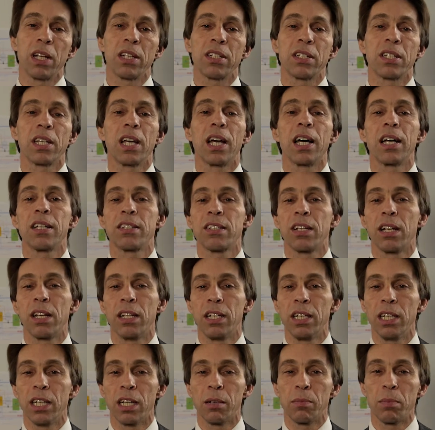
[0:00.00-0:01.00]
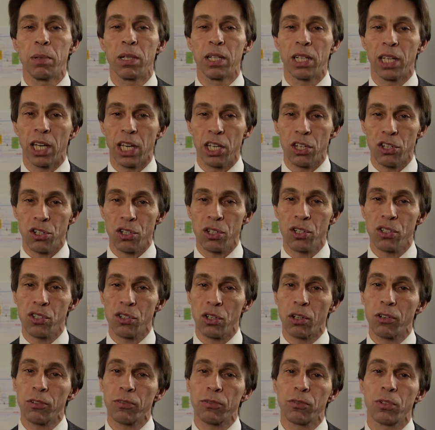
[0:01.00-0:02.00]
as the ASIL D application
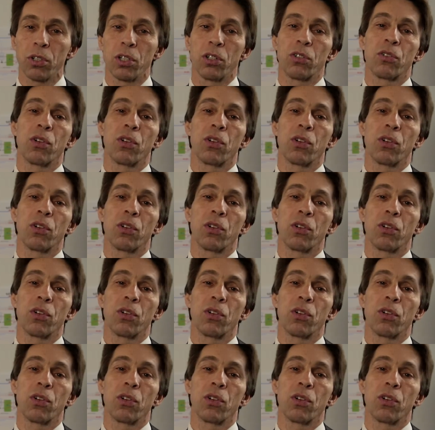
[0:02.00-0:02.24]
software